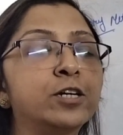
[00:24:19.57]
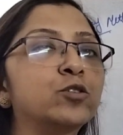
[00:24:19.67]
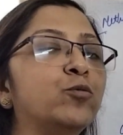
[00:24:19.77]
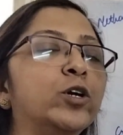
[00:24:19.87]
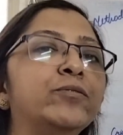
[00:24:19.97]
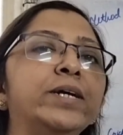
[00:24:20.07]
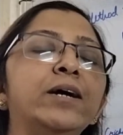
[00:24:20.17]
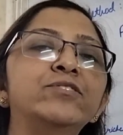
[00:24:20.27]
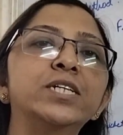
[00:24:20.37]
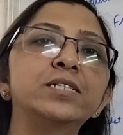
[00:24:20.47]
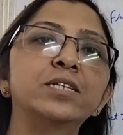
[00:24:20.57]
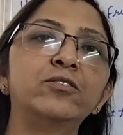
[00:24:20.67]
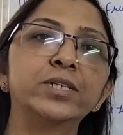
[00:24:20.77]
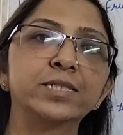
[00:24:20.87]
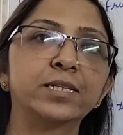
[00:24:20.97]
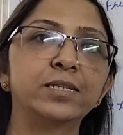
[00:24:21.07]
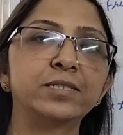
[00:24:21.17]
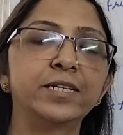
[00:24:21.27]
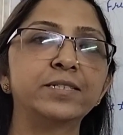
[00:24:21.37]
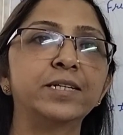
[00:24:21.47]
So what we have just now
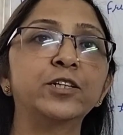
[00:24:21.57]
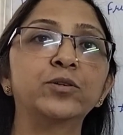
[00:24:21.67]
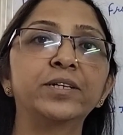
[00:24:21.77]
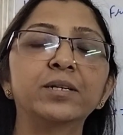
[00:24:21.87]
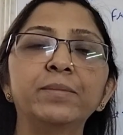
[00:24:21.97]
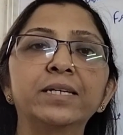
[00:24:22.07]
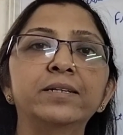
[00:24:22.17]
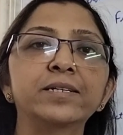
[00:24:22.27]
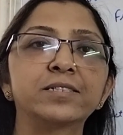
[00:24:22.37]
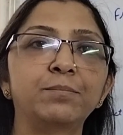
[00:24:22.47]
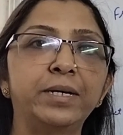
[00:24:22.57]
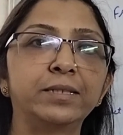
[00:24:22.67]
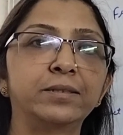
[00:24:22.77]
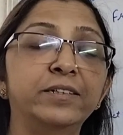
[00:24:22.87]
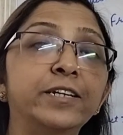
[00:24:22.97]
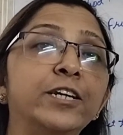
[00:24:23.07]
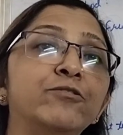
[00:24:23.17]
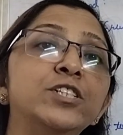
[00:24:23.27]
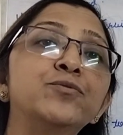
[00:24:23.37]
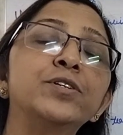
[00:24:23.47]
discussed is that unitary method is the method in
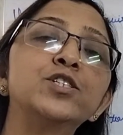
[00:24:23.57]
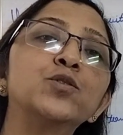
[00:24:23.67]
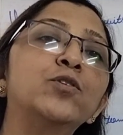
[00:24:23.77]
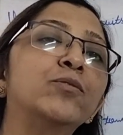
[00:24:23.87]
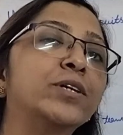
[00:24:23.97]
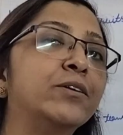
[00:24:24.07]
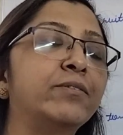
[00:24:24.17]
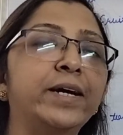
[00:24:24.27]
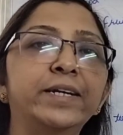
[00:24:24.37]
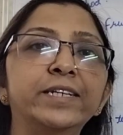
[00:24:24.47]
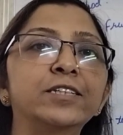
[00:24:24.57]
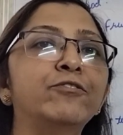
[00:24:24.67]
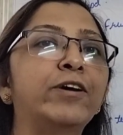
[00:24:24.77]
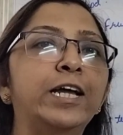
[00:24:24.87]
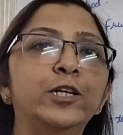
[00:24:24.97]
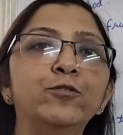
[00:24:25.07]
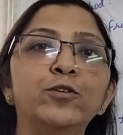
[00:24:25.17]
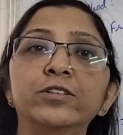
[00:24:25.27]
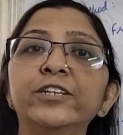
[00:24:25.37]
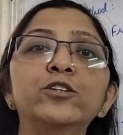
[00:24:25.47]
which first of all we are finding the value
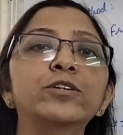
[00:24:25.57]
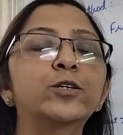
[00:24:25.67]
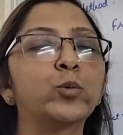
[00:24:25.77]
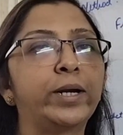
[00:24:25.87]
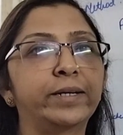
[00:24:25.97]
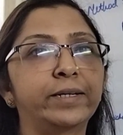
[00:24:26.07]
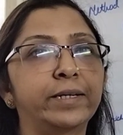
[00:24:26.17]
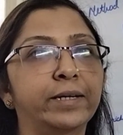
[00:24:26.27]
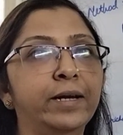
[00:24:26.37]
for the unit quantity,